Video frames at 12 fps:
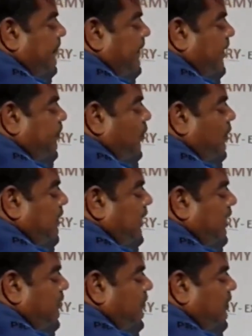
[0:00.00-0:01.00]
That pollen
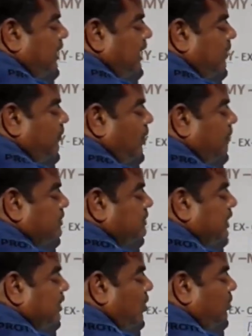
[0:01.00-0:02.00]
grain, with the help of
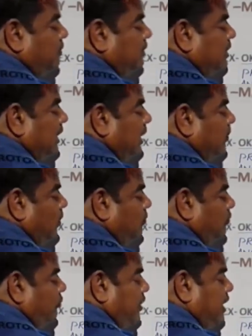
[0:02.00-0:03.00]
insect or with the help
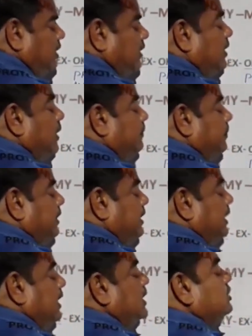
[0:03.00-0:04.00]
of wind, it
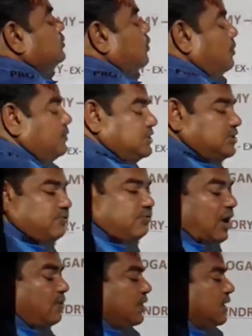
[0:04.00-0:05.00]
release from this
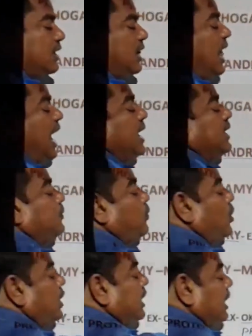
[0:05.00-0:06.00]
flower and it
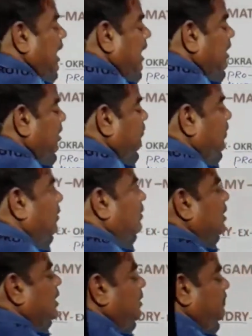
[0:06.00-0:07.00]
pollinate another
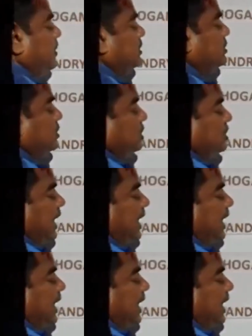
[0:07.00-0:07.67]
flower. Means that this